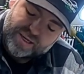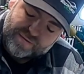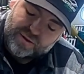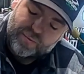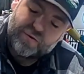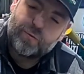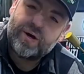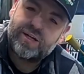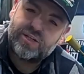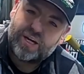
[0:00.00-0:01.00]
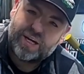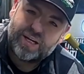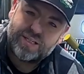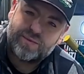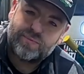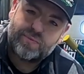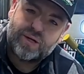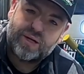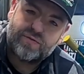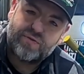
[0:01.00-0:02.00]
give it a little bit of wedge and some
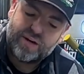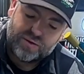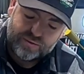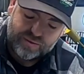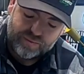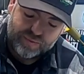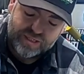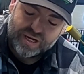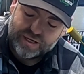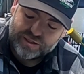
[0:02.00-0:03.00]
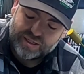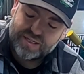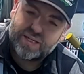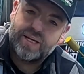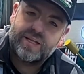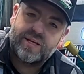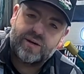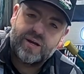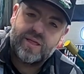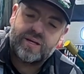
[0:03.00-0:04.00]
uh, final massaging to get in there
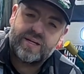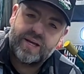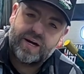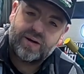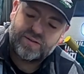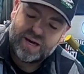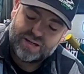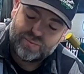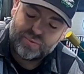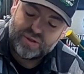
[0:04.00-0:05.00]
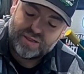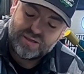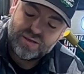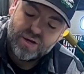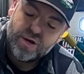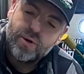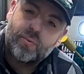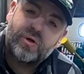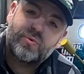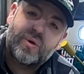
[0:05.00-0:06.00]
and then get it all tacked in place.
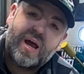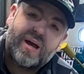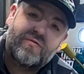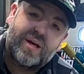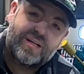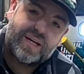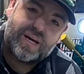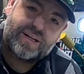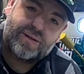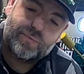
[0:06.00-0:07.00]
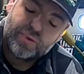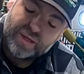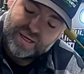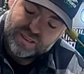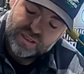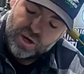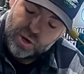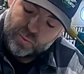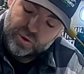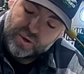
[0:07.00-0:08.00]
Once we have that tacked in place,
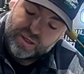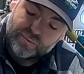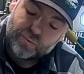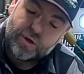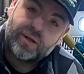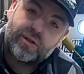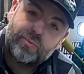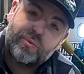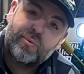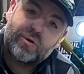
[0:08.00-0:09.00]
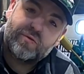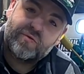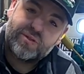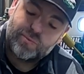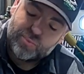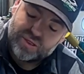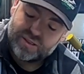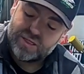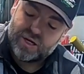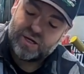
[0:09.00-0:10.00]
we'll go ahead and run a little bit more of some
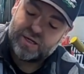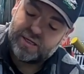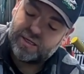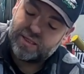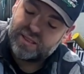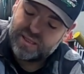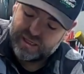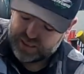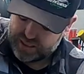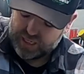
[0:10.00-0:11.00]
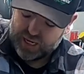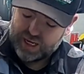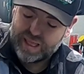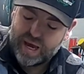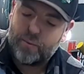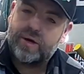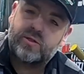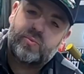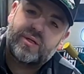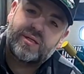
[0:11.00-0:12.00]
beads on this and that
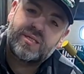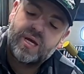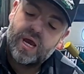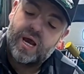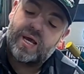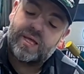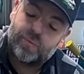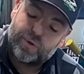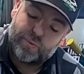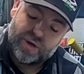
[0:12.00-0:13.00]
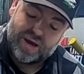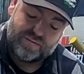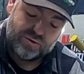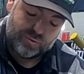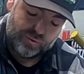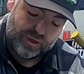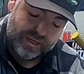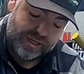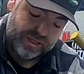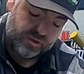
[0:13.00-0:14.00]
wedge piece, and then we will have to
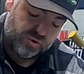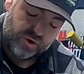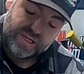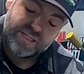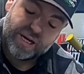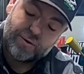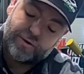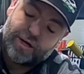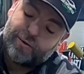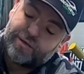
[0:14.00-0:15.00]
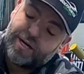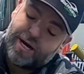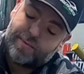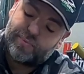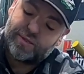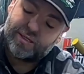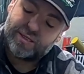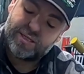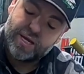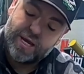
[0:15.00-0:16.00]
uh, trace out our top
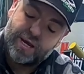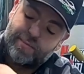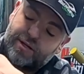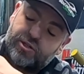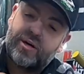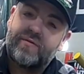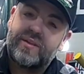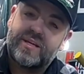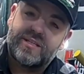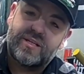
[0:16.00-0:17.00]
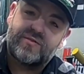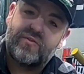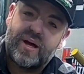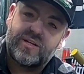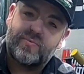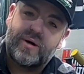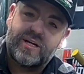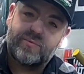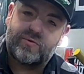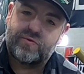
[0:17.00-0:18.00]
piece and make sure everything is as flat as
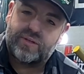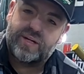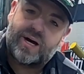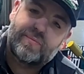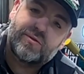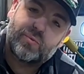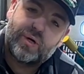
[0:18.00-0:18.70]
possible for the top as